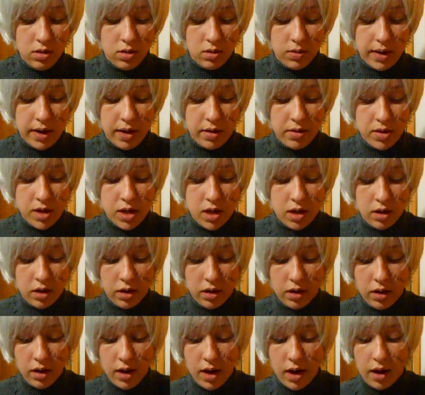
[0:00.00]
around
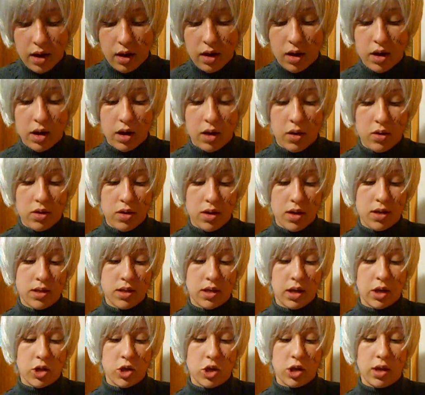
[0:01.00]
here and cut out a
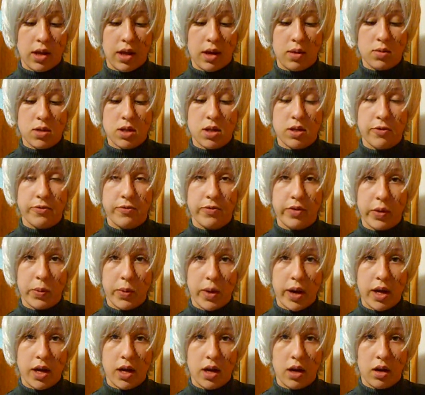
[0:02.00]
section that was to fit
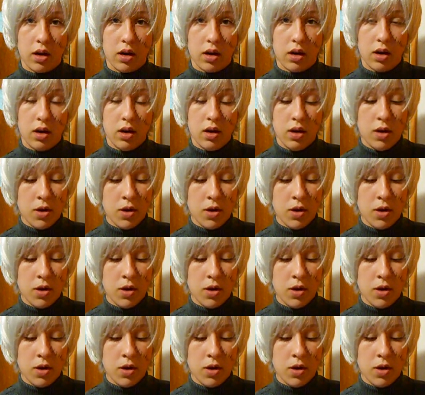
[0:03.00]
right here.